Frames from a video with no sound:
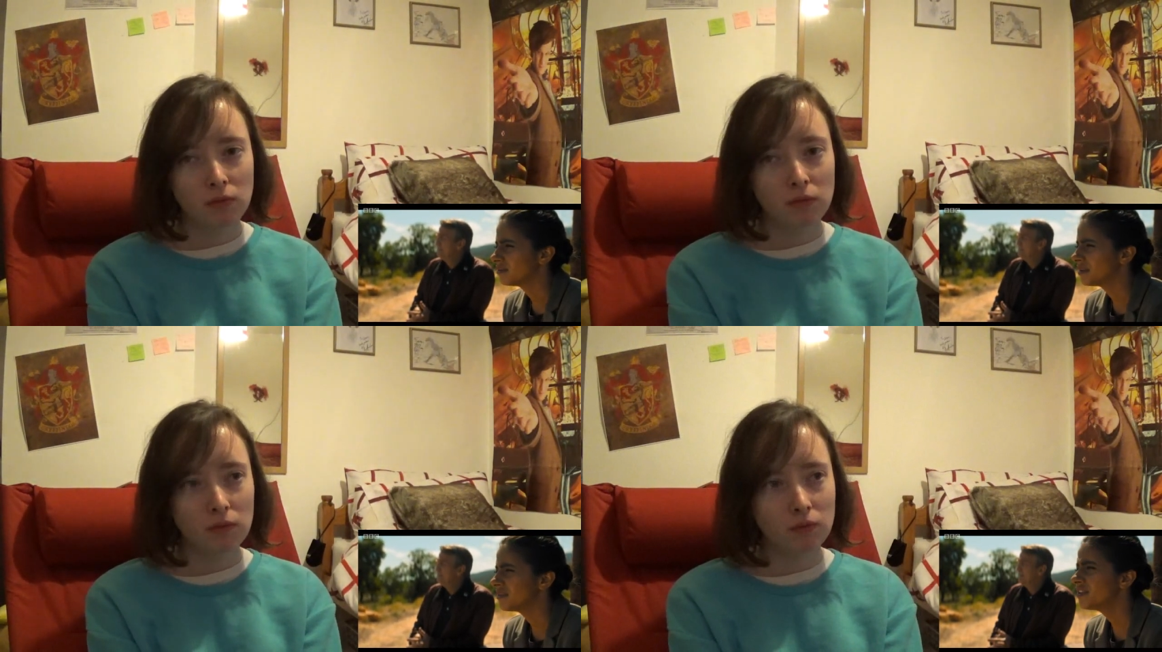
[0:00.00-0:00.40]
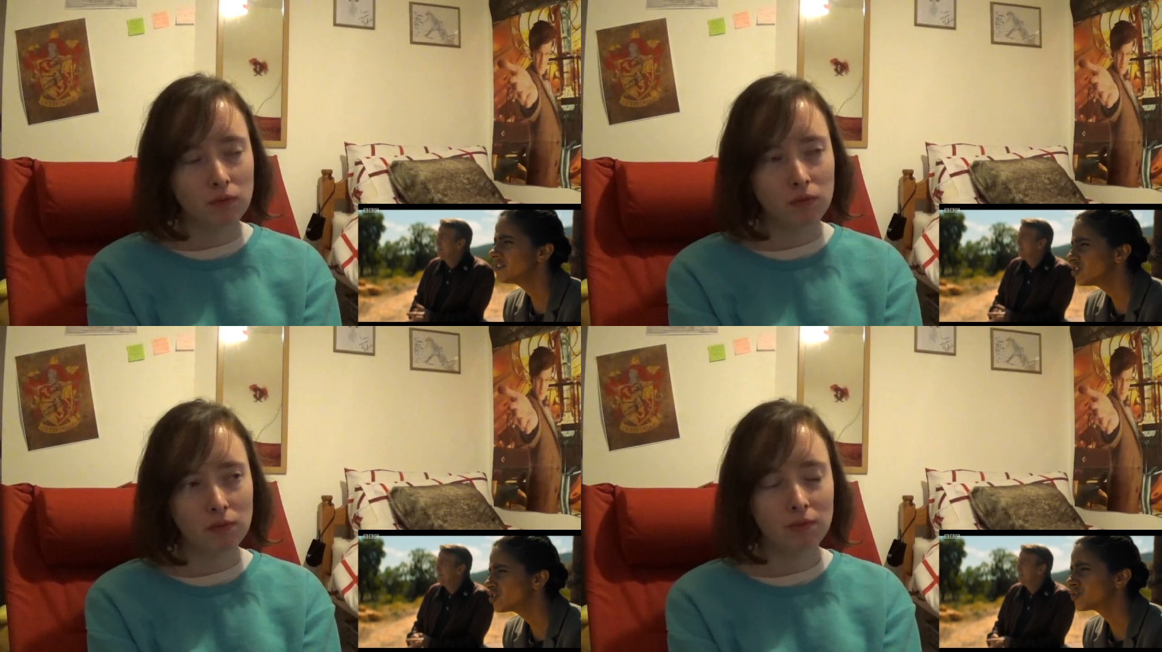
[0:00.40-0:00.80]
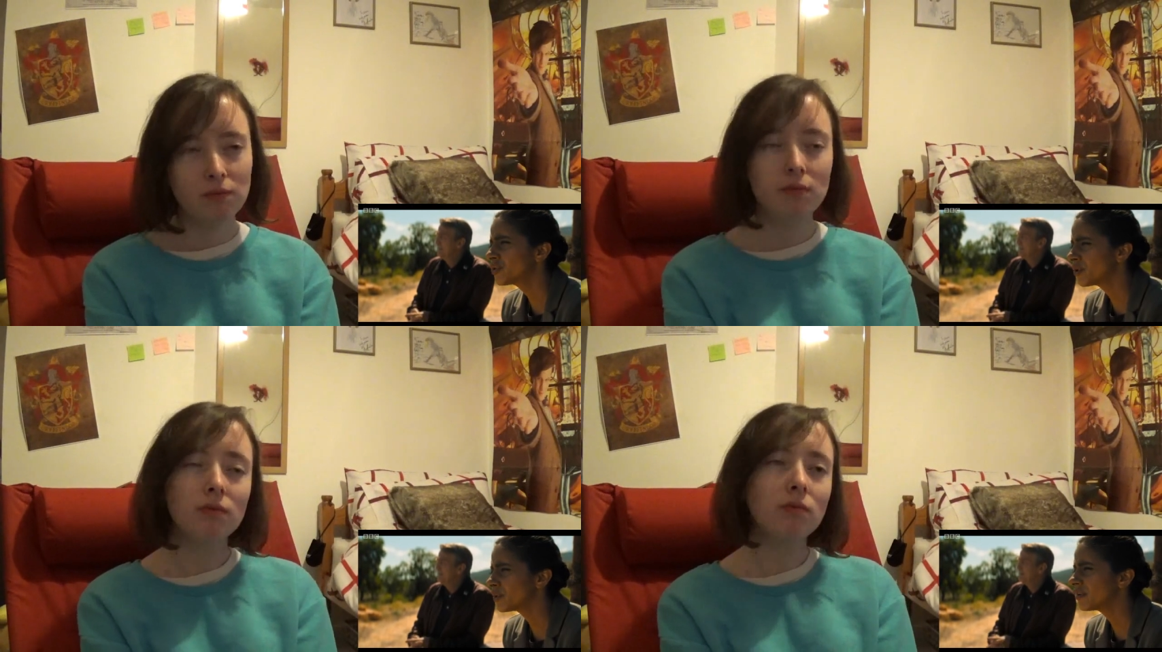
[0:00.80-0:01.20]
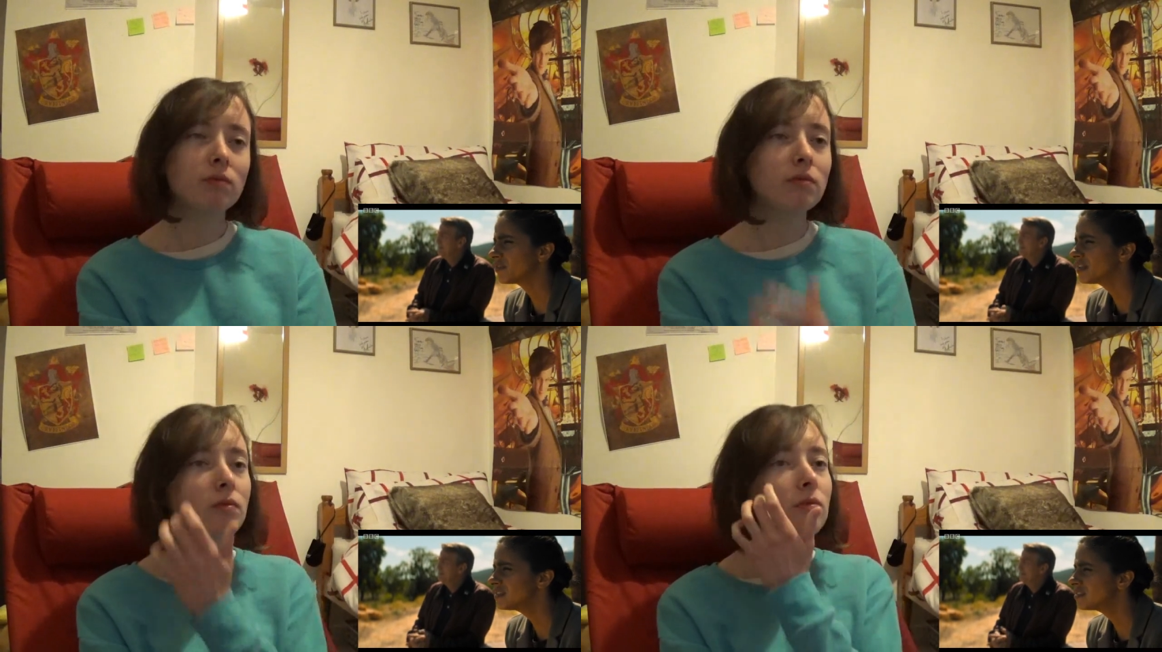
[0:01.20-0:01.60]
Speaker 1: If this is true,
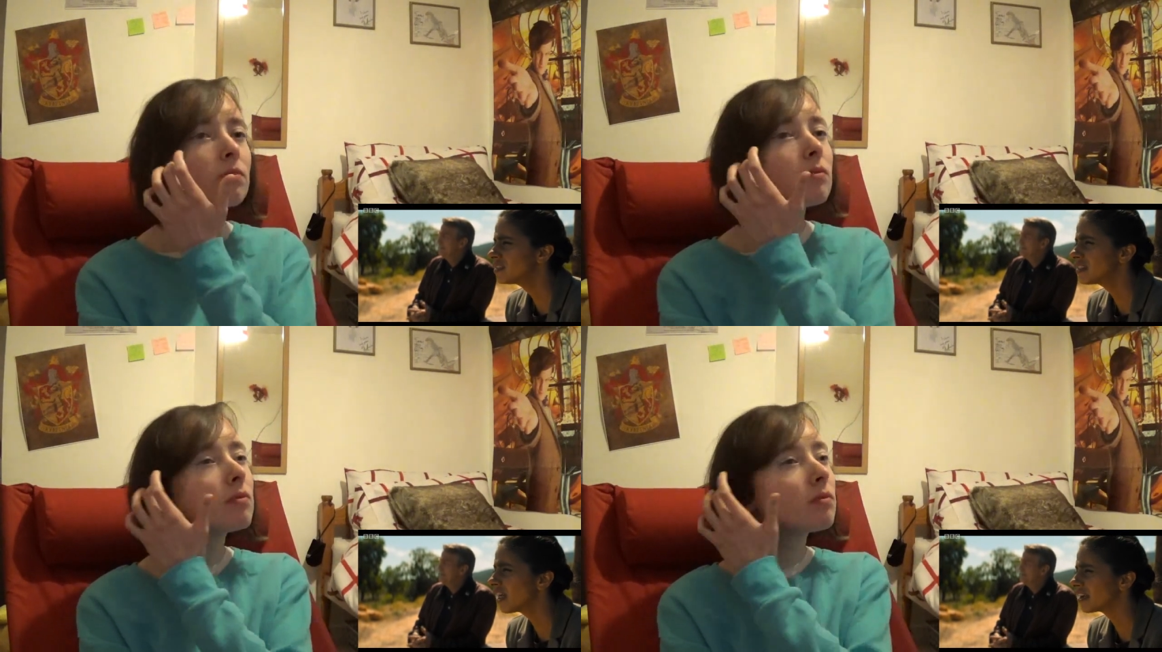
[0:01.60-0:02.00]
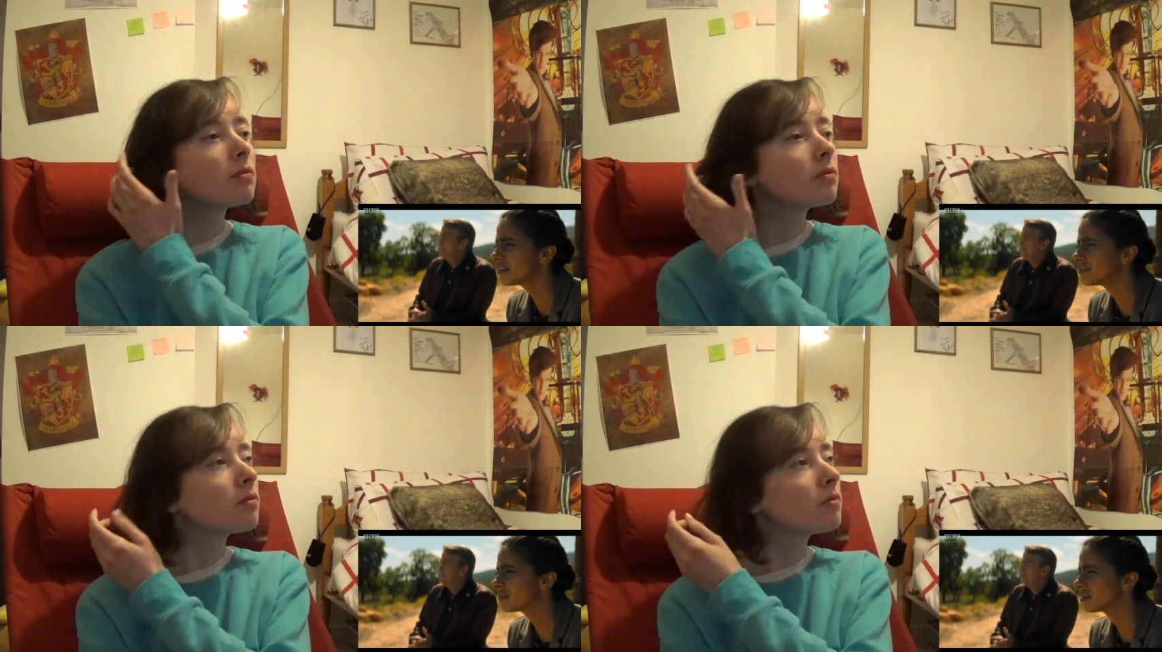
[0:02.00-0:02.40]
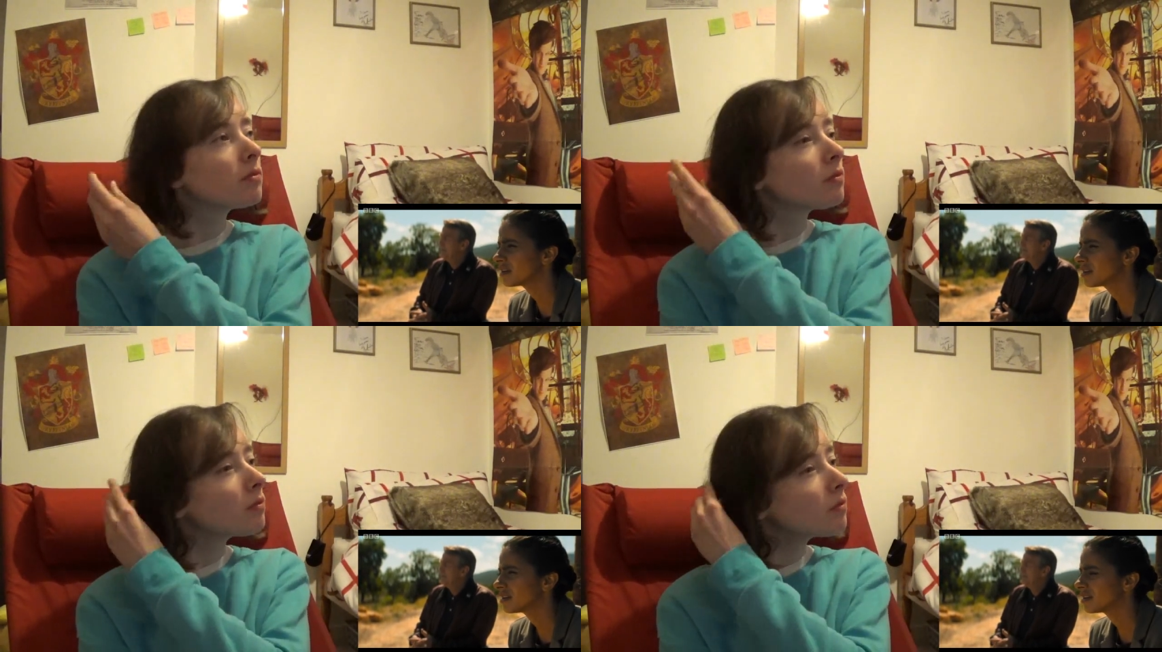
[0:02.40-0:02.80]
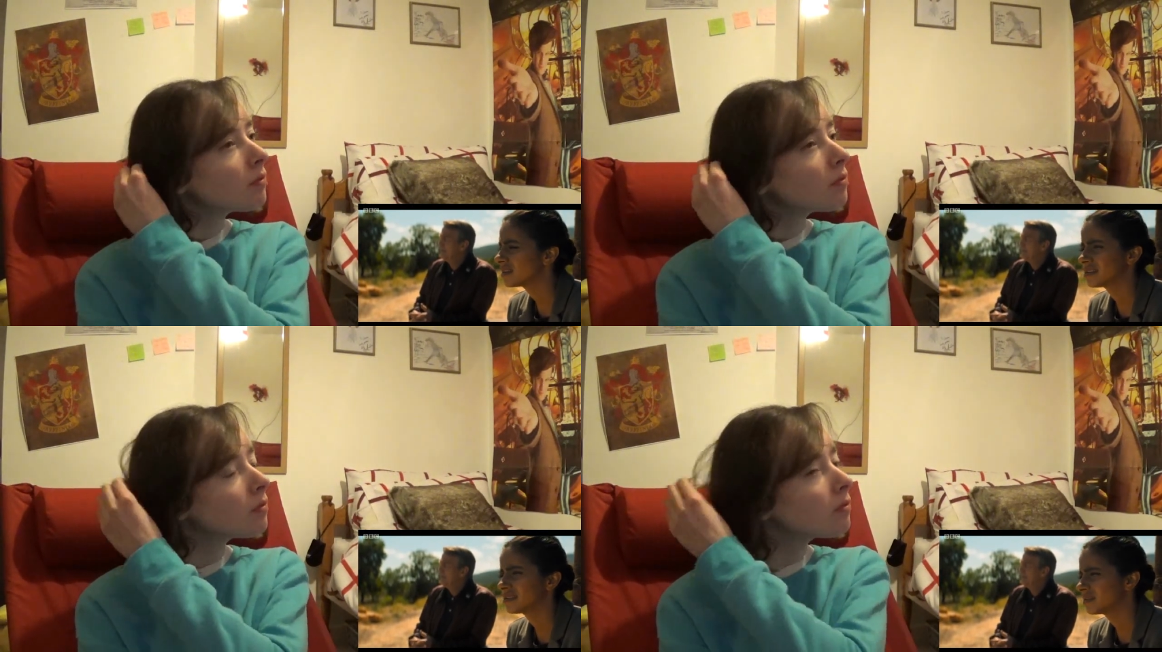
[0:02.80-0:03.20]
if this is her life,
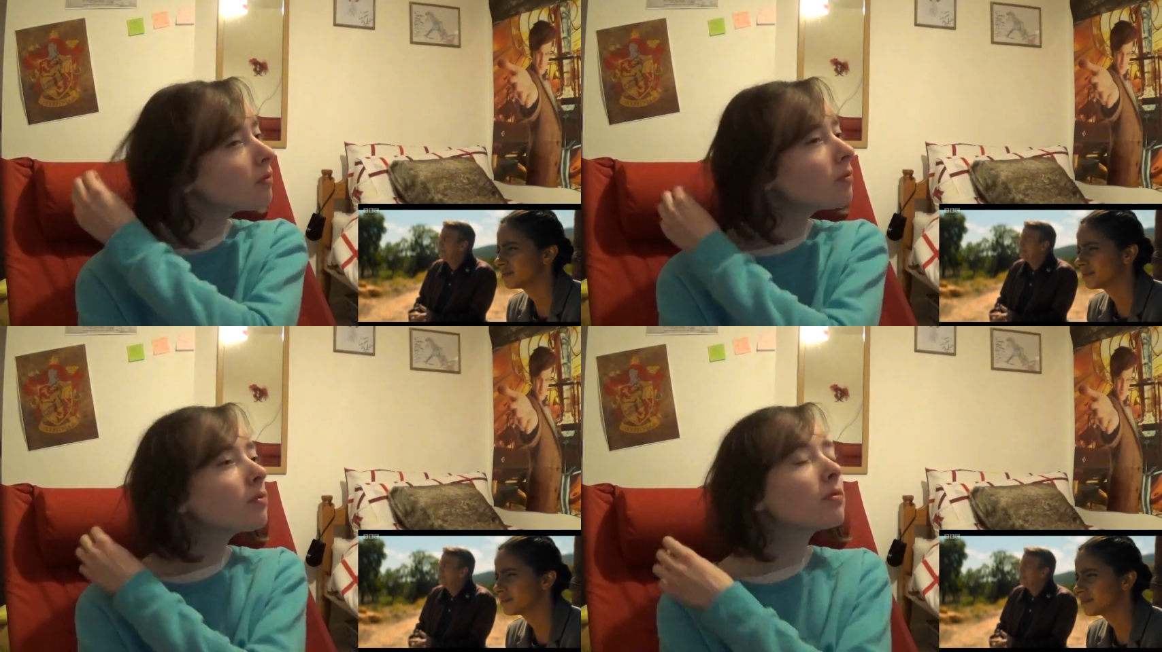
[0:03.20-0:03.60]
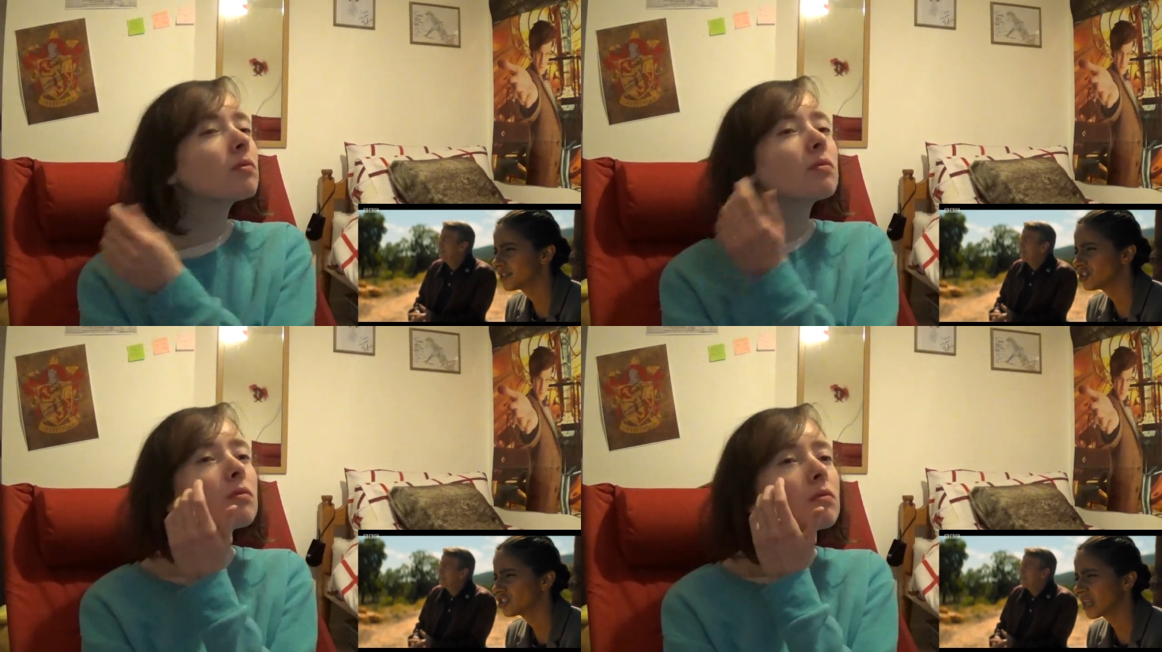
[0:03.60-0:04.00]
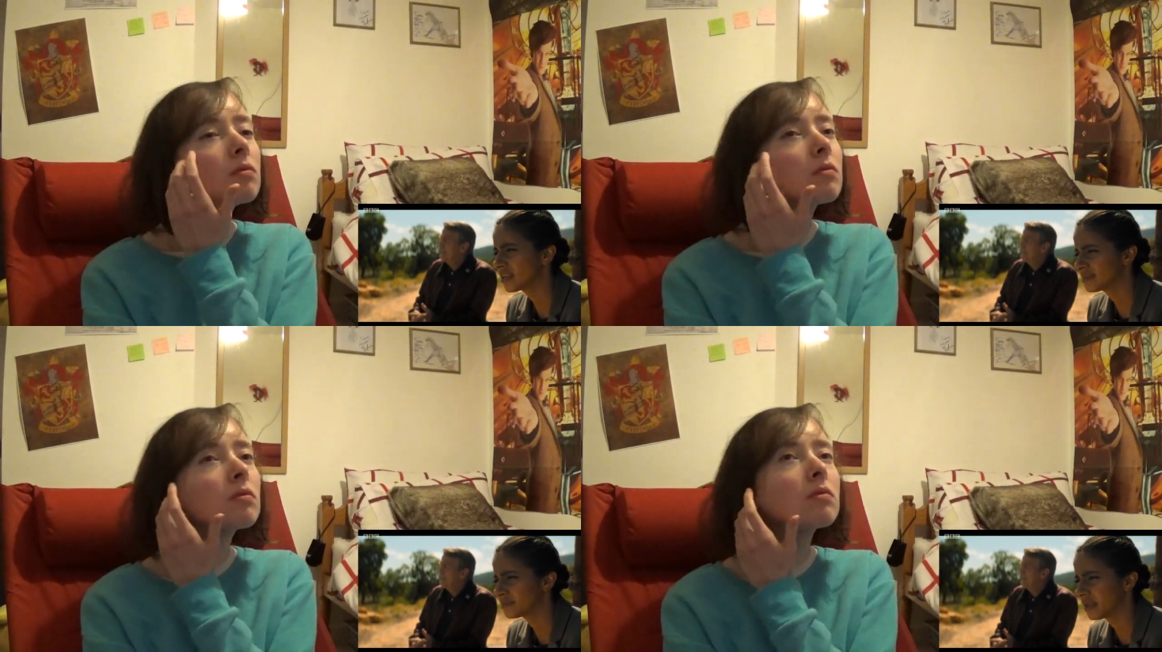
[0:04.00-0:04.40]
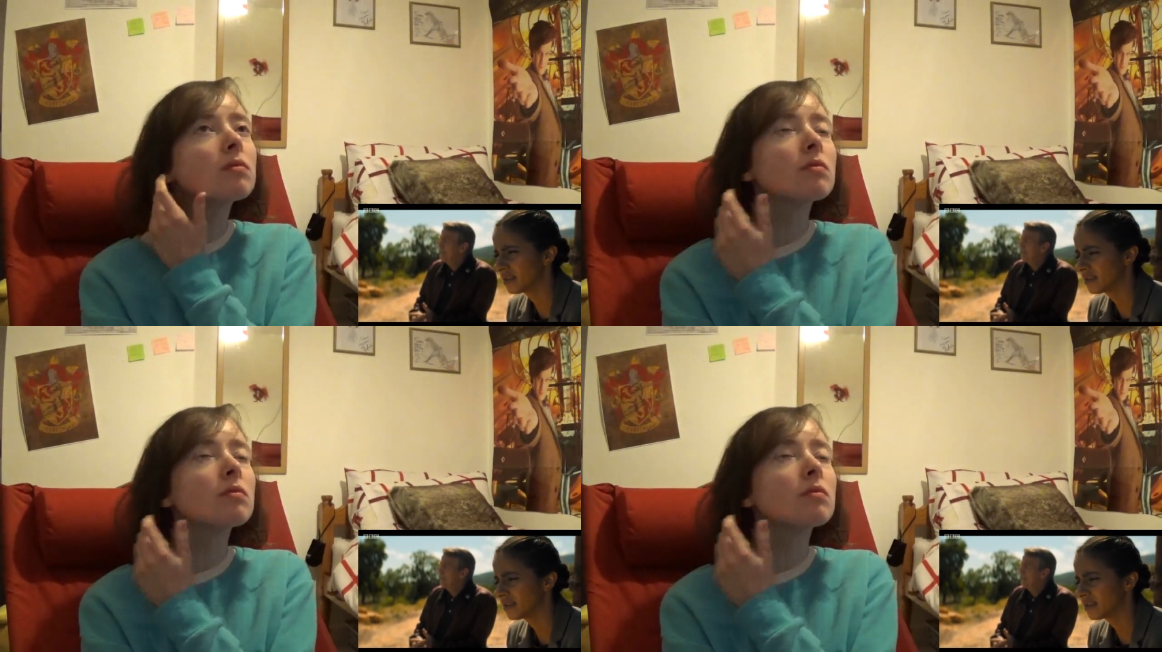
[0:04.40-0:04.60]
then she lied to me.